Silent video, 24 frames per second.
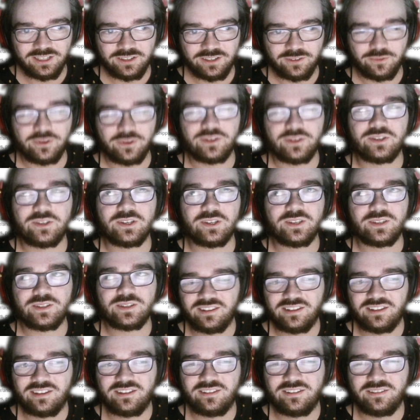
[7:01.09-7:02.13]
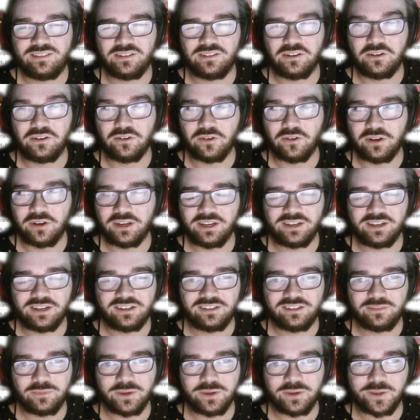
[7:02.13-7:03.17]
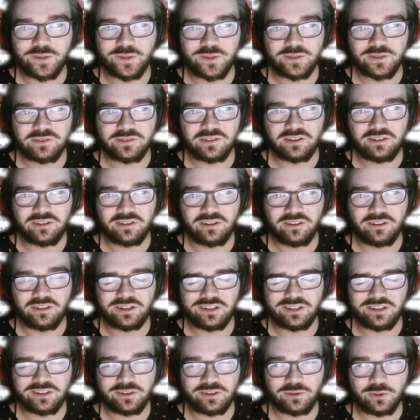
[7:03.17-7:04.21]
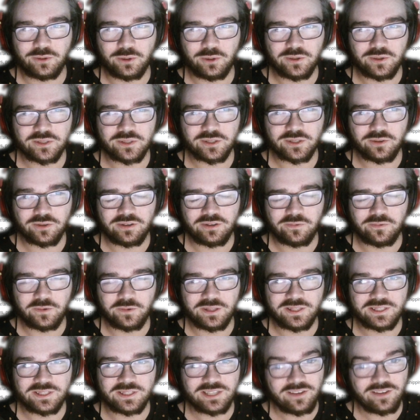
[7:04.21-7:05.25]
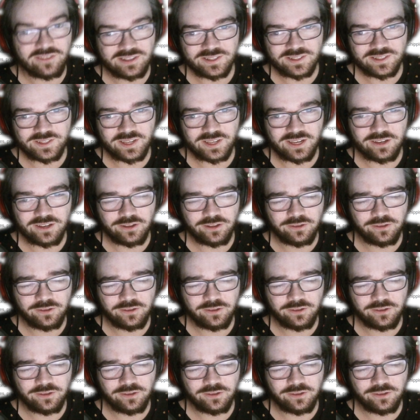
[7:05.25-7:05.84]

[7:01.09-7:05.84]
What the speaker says: which is annoying because a lot of the girls are in 1/7 scale.